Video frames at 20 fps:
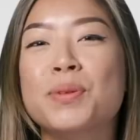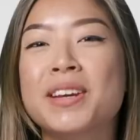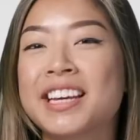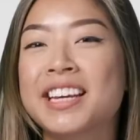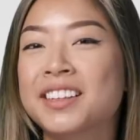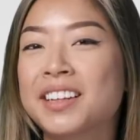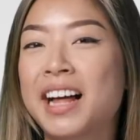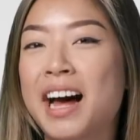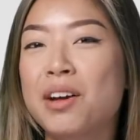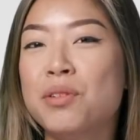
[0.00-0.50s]
Week
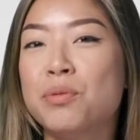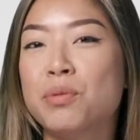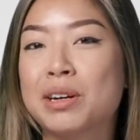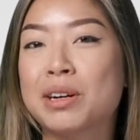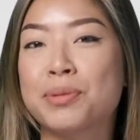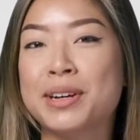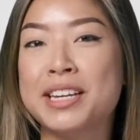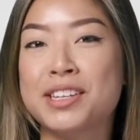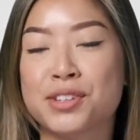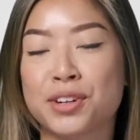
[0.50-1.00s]
in Cloud, where
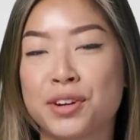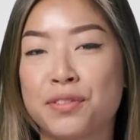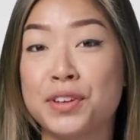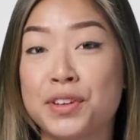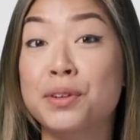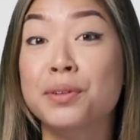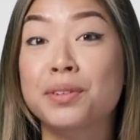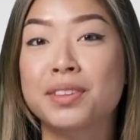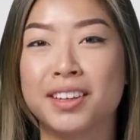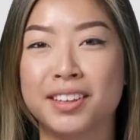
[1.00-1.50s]
we serve
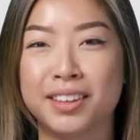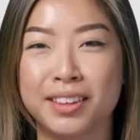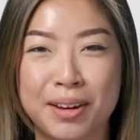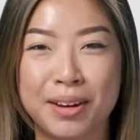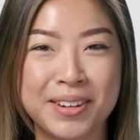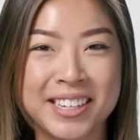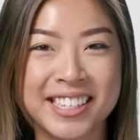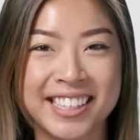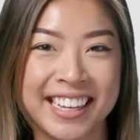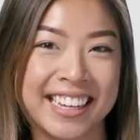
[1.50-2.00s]
you the
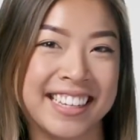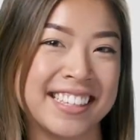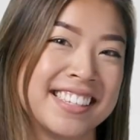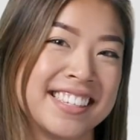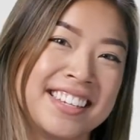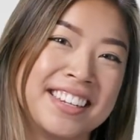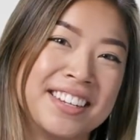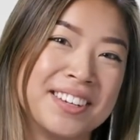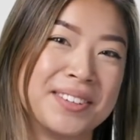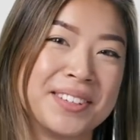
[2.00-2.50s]
lowest
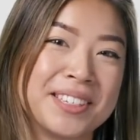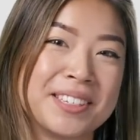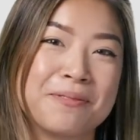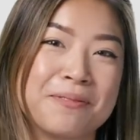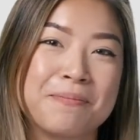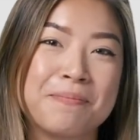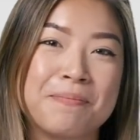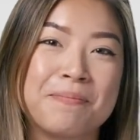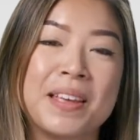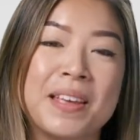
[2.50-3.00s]
latency news.
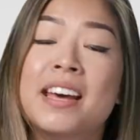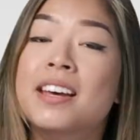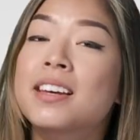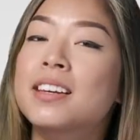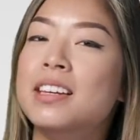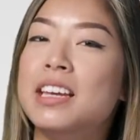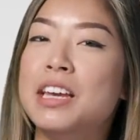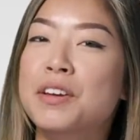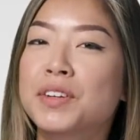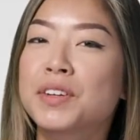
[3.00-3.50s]

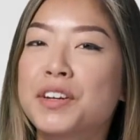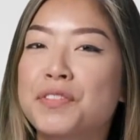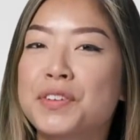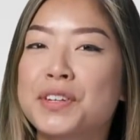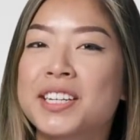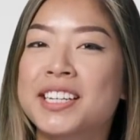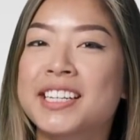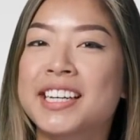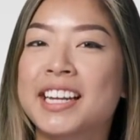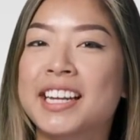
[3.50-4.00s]
Even if you
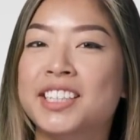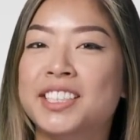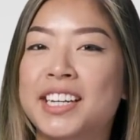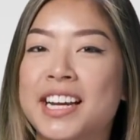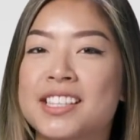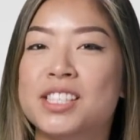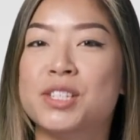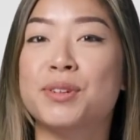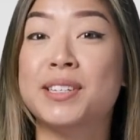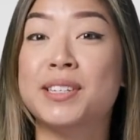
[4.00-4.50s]
didn't get a
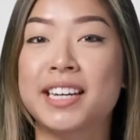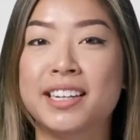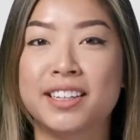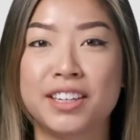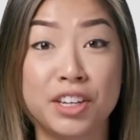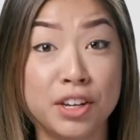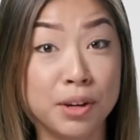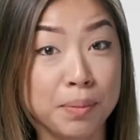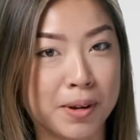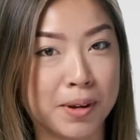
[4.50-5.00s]
chance to attend
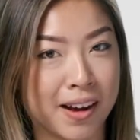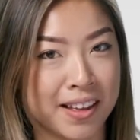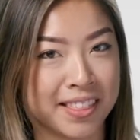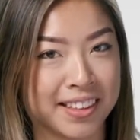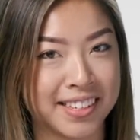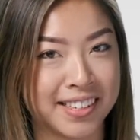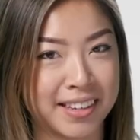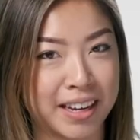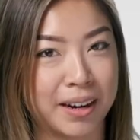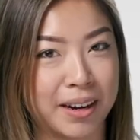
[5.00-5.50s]
KubeCon
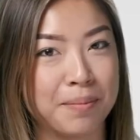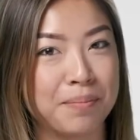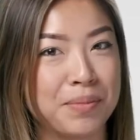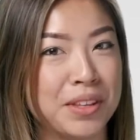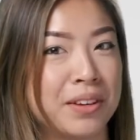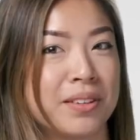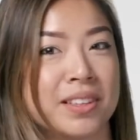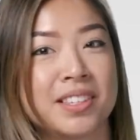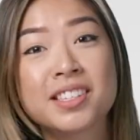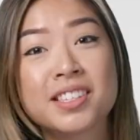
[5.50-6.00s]
this year,
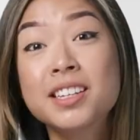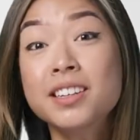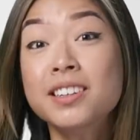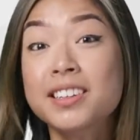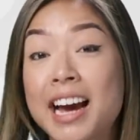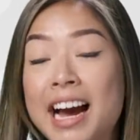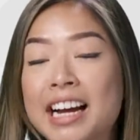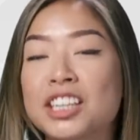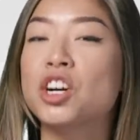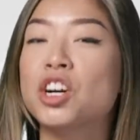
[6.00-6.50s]
you can still
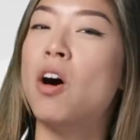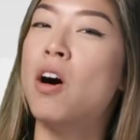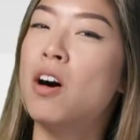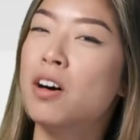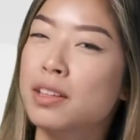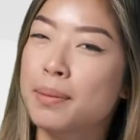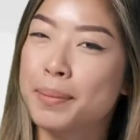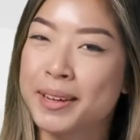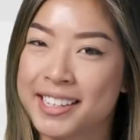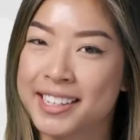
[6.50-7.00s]
catch
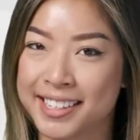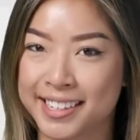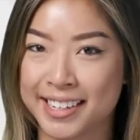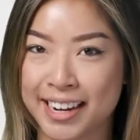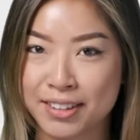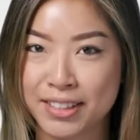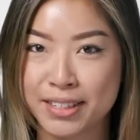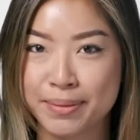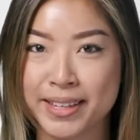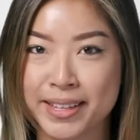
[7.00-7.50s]
all the biggest
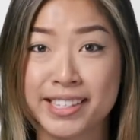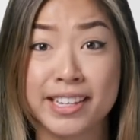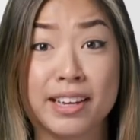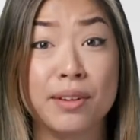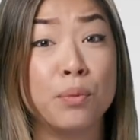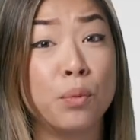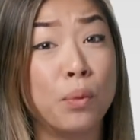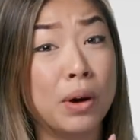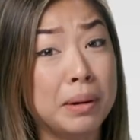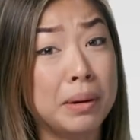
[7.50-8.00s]
announcements
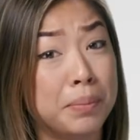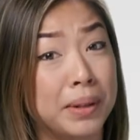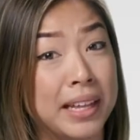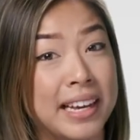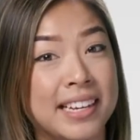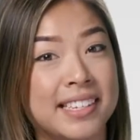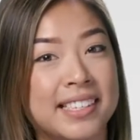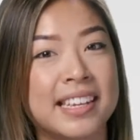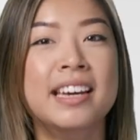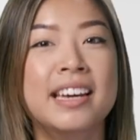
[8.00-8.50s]
in one
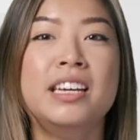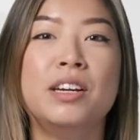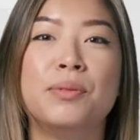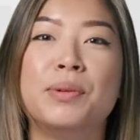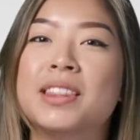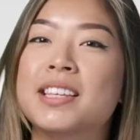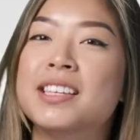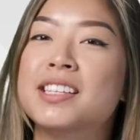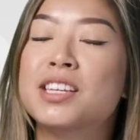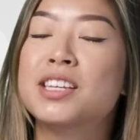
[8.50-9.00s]
place
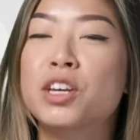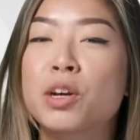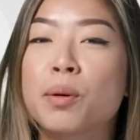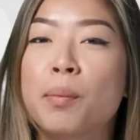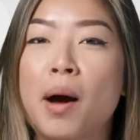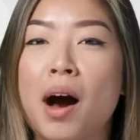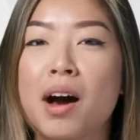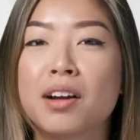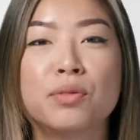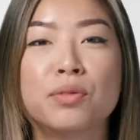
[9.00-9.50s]
with this
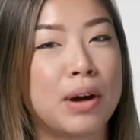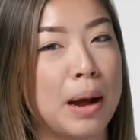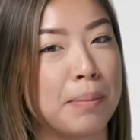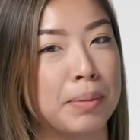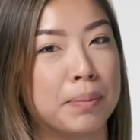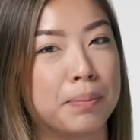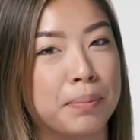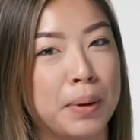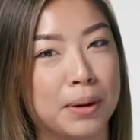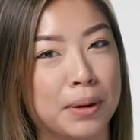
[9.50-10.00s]
KubeCon
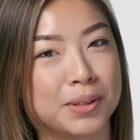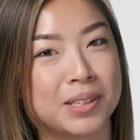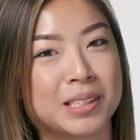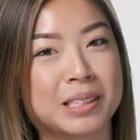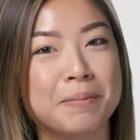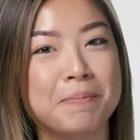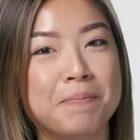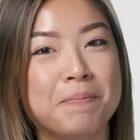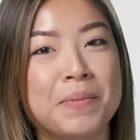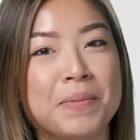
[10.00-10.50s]
wrap-up
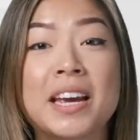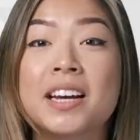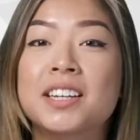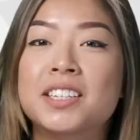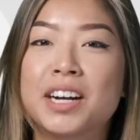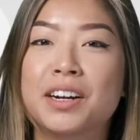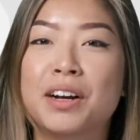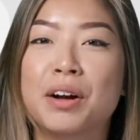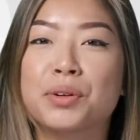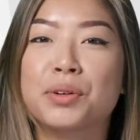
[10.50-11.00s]
post.
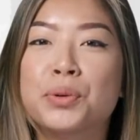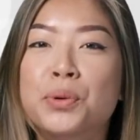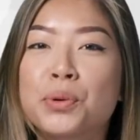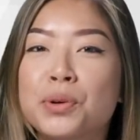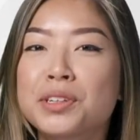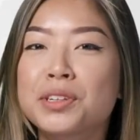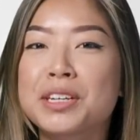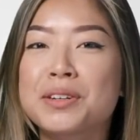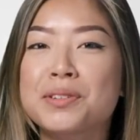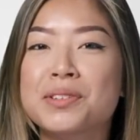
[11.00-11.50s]
Check out
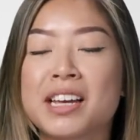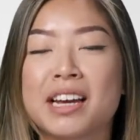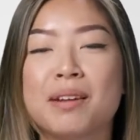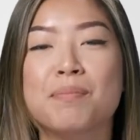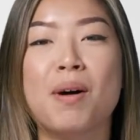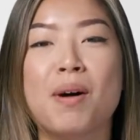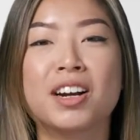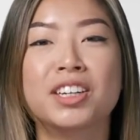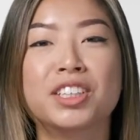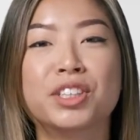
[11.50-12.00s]
cool news like
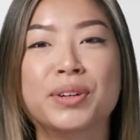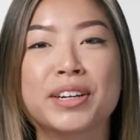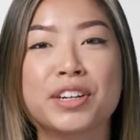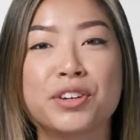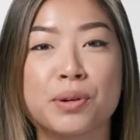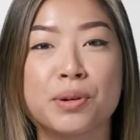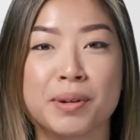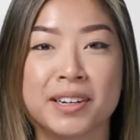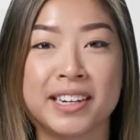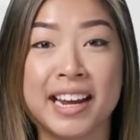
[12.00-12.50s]
monitoring
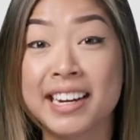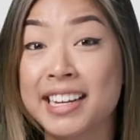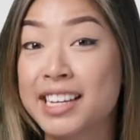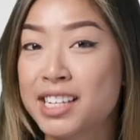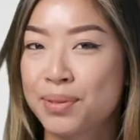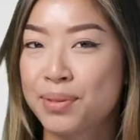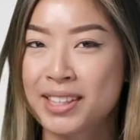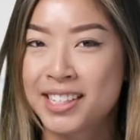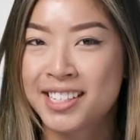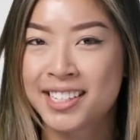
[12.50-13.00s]

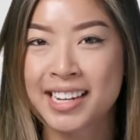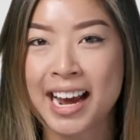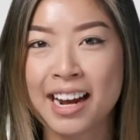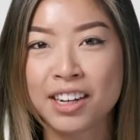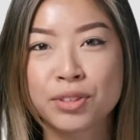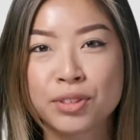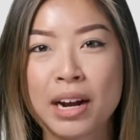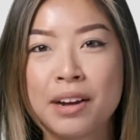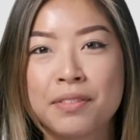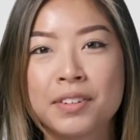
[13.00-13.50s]
Kubernetes with
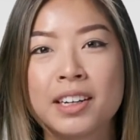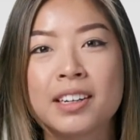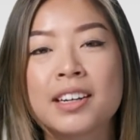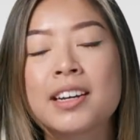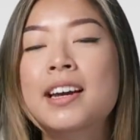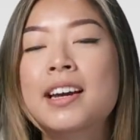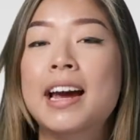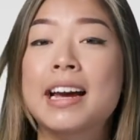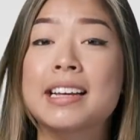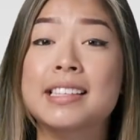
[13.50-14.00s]
Stackdriver
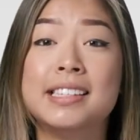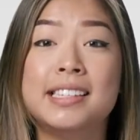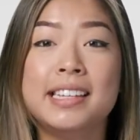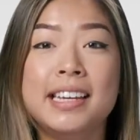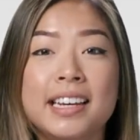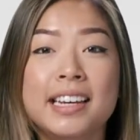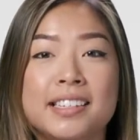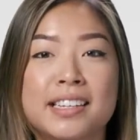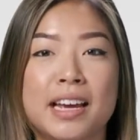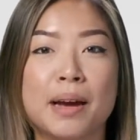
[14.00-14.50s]
and
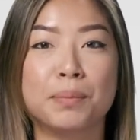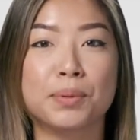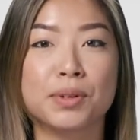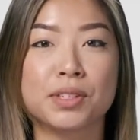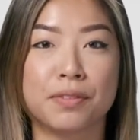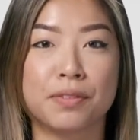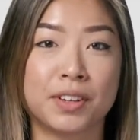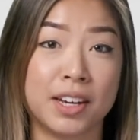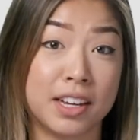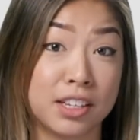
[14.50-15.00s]
see
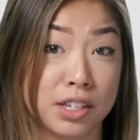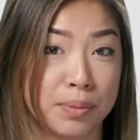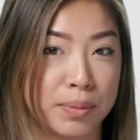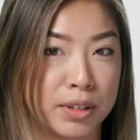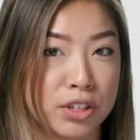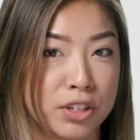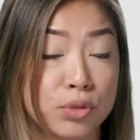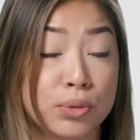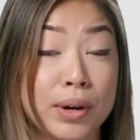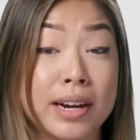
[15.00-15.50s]
examples of
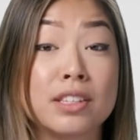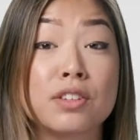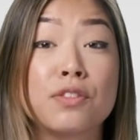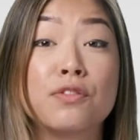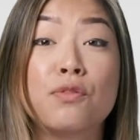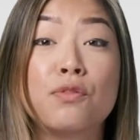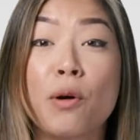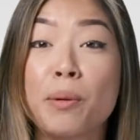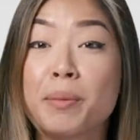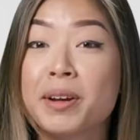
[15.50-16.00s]
customers
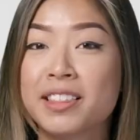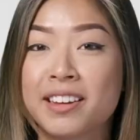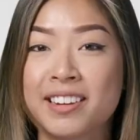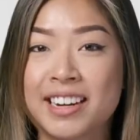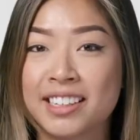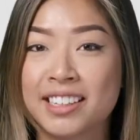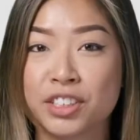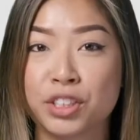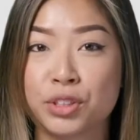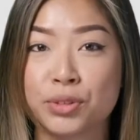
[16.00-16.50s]
transforming their
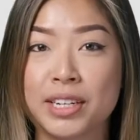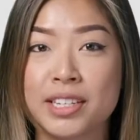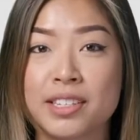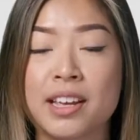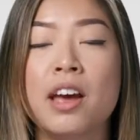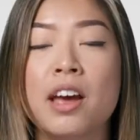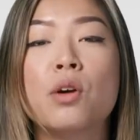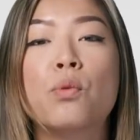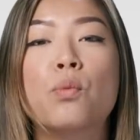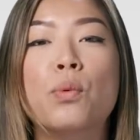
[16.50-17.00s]
industries
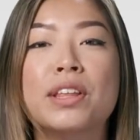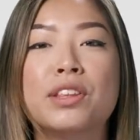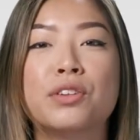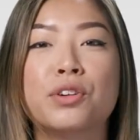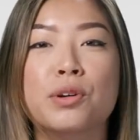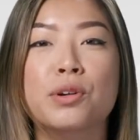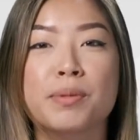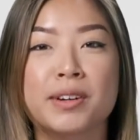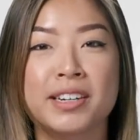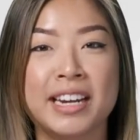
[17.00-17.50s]
with
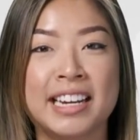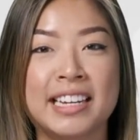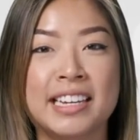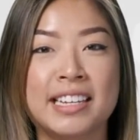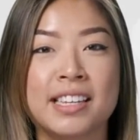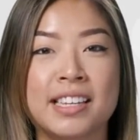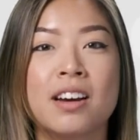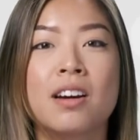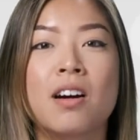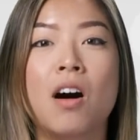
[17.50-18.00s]

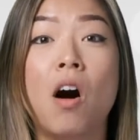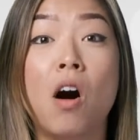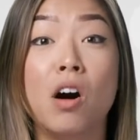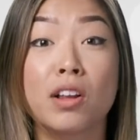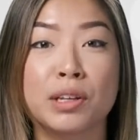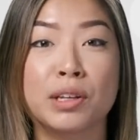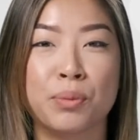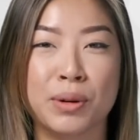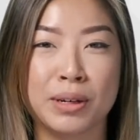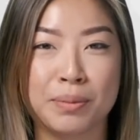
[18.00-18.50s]
Kubernetes
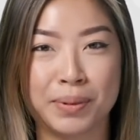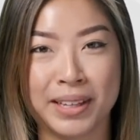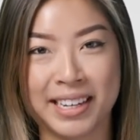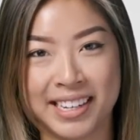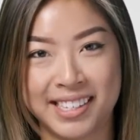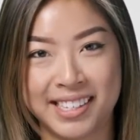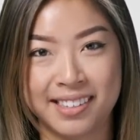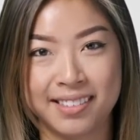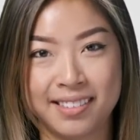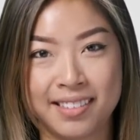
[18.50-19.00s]
all in one
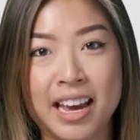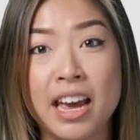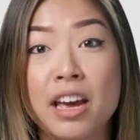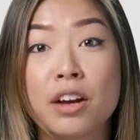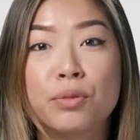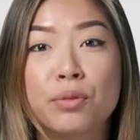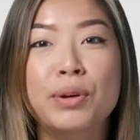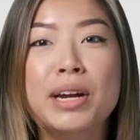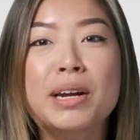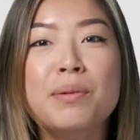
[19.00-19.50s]
place.
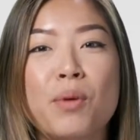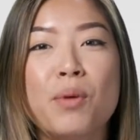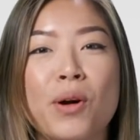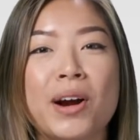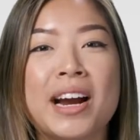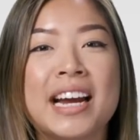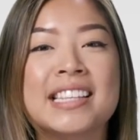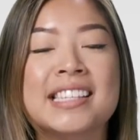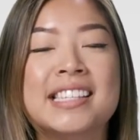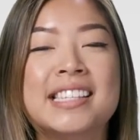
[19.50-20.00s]
Read
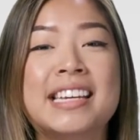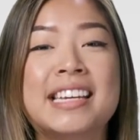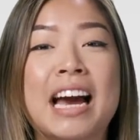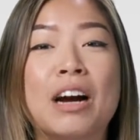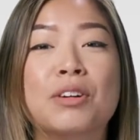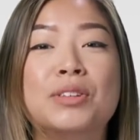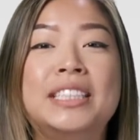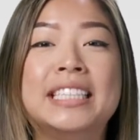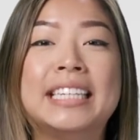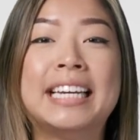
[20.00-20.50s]
more and see
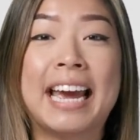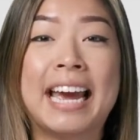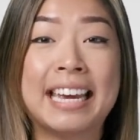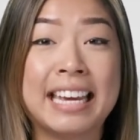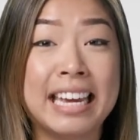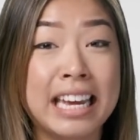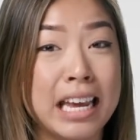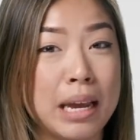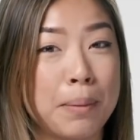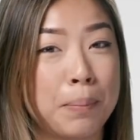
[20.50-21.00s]
how
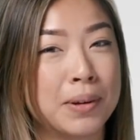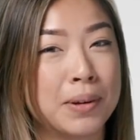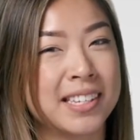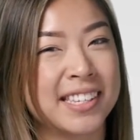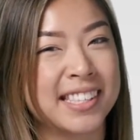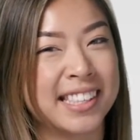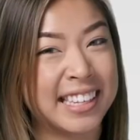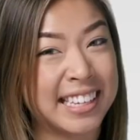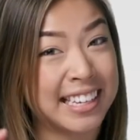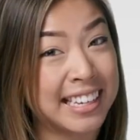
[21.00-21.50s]
GKE
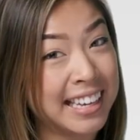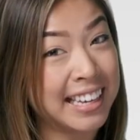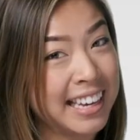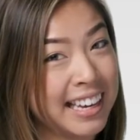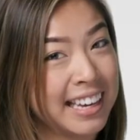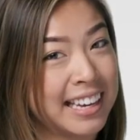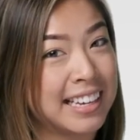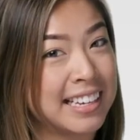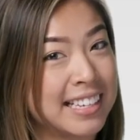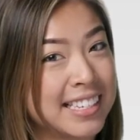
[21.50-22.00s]
puts the
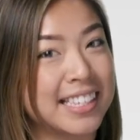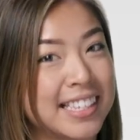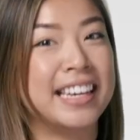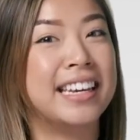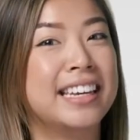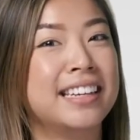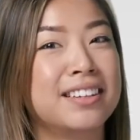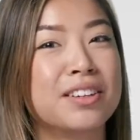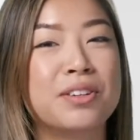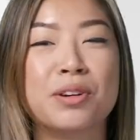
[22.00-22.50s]
E's
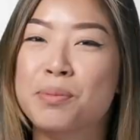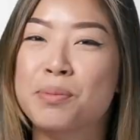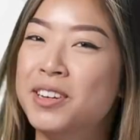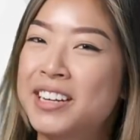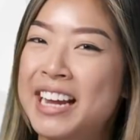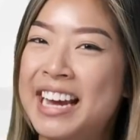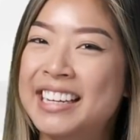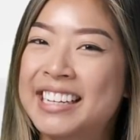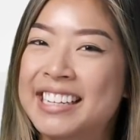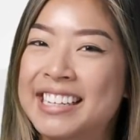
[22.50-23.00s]
in
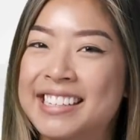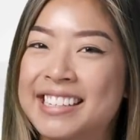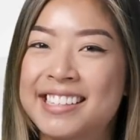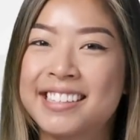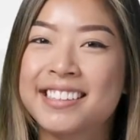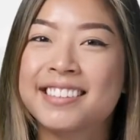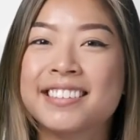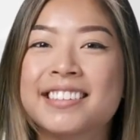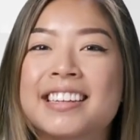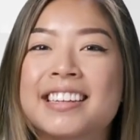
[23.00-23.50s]
Kubernetes.